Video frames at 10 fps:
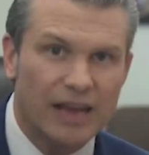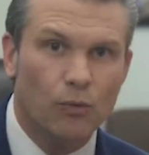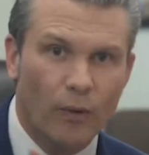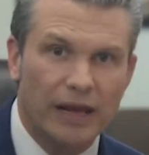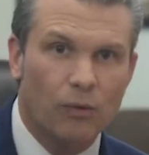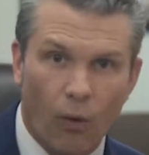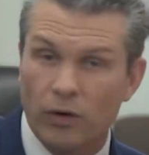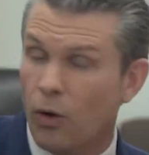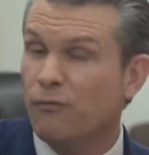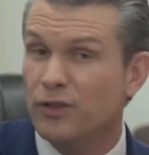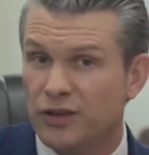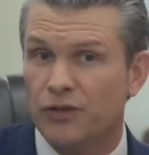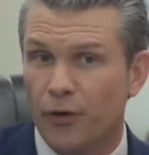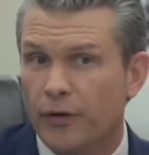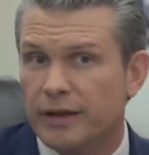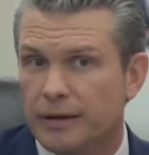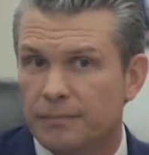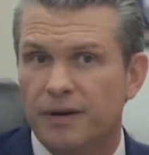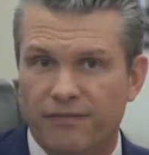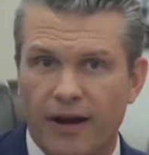and winning war, hopefully deterring them,
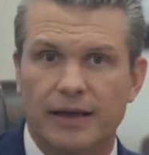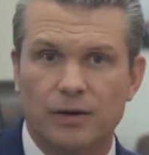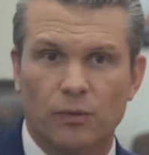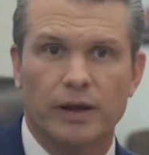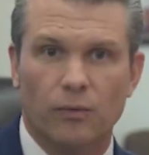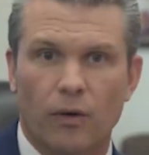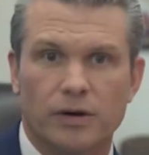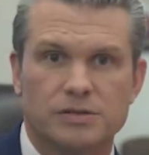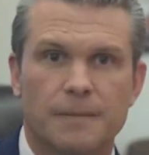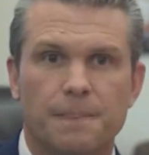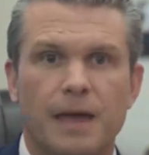but fighting and winning wars,